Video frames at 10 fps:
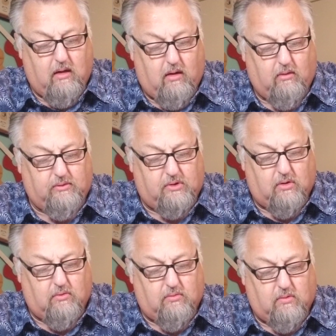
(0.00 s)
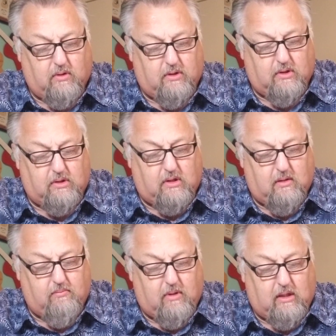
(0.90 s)
also were in the
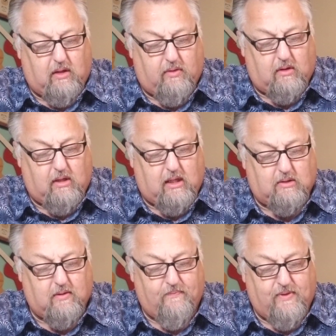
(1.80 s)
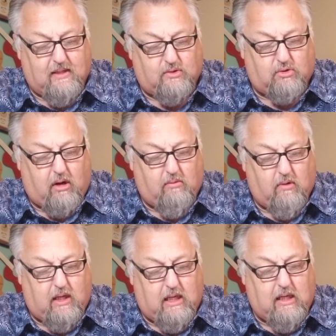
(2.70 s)
ship mending their nets. And
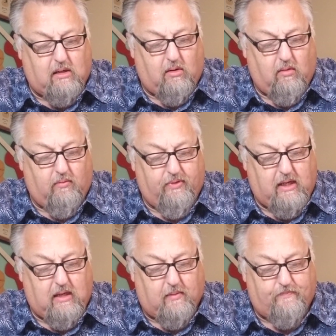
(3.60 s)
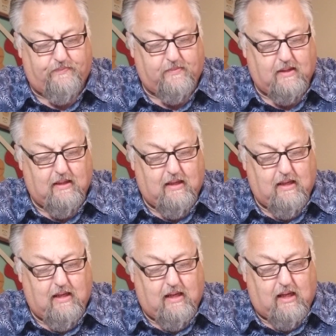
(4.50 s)
straightway he called them.
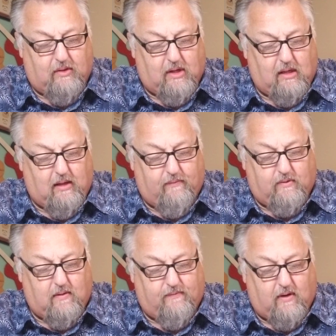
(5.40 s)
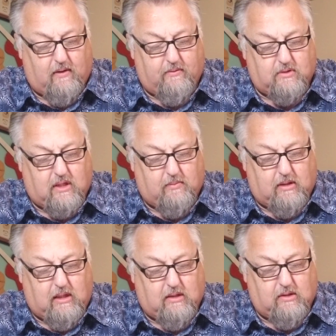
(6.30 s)
And they left their father
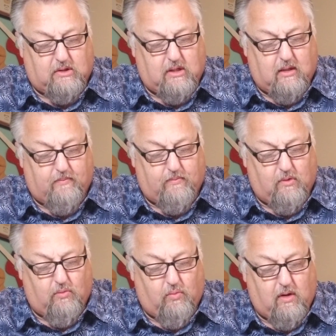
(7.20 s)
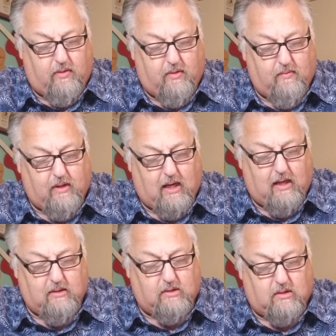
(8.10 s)
Zebedee in the ship with the
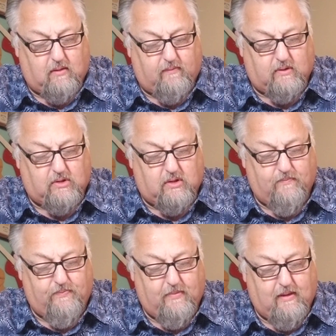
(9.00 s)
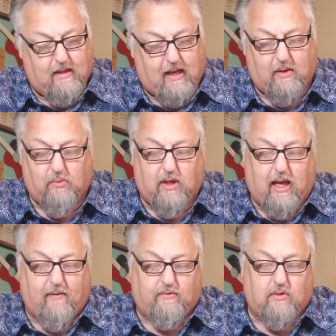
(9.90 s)
hired servants and went
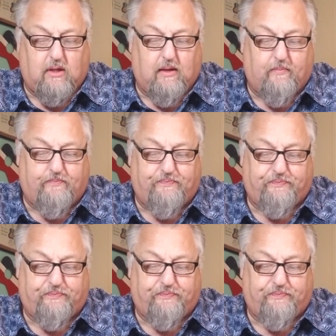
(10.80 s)
after him.